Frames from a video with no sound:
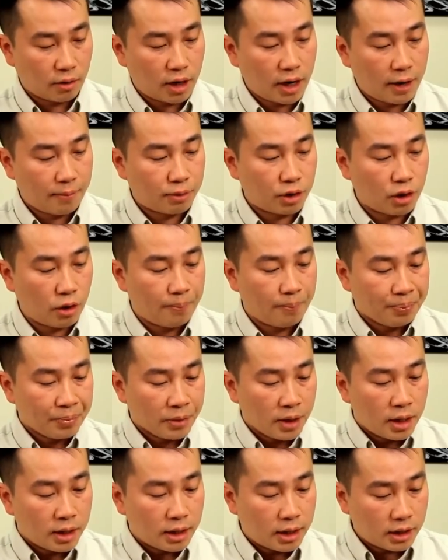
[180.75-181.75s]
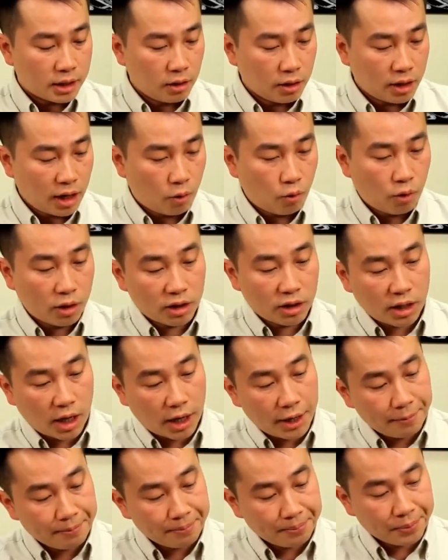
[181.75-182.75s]
Okay, so let's look at one
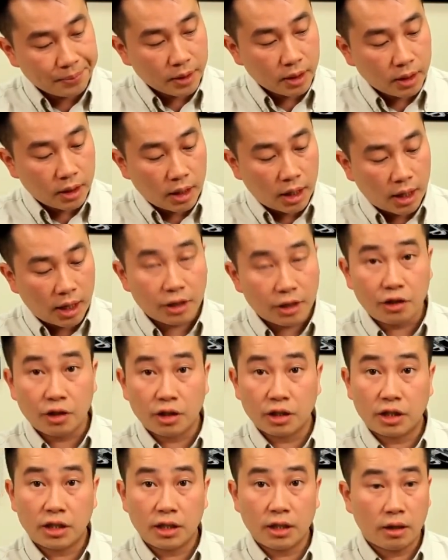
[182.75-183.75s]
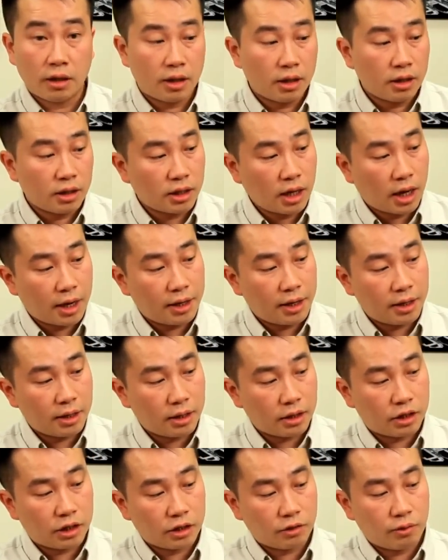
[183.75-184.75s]
side. As you can see on this side here,
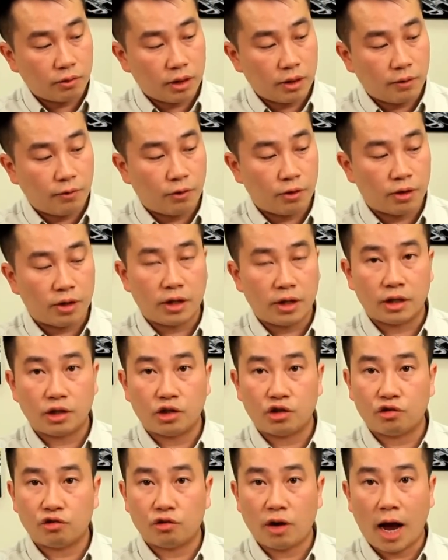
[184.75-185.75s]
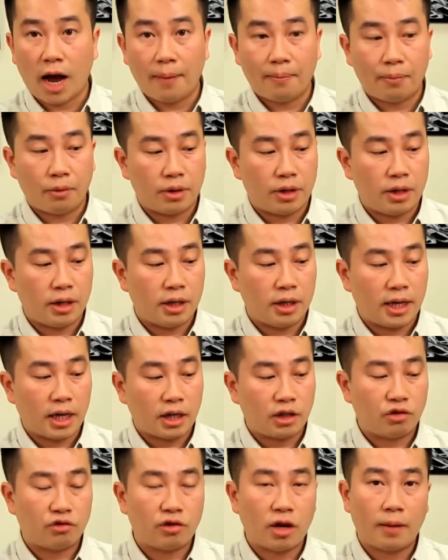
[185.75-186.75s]
it's just really for the strap or the
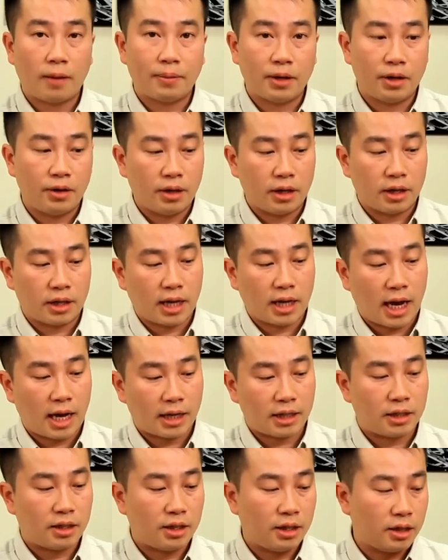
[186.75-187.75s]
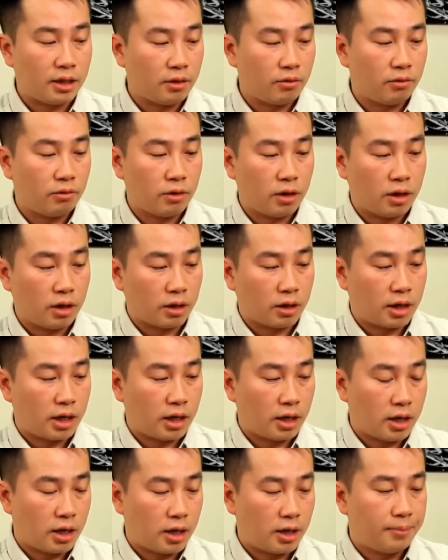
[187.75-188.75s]
neck strap that you can attach the
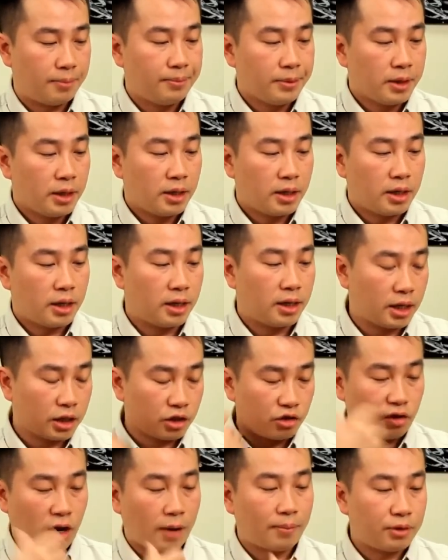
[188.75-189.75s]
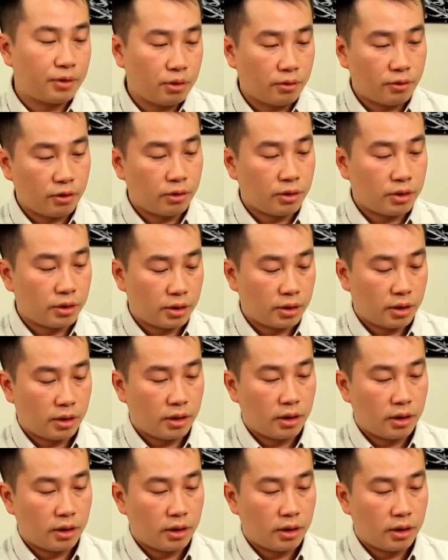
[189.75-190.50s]
neck strap to, of course.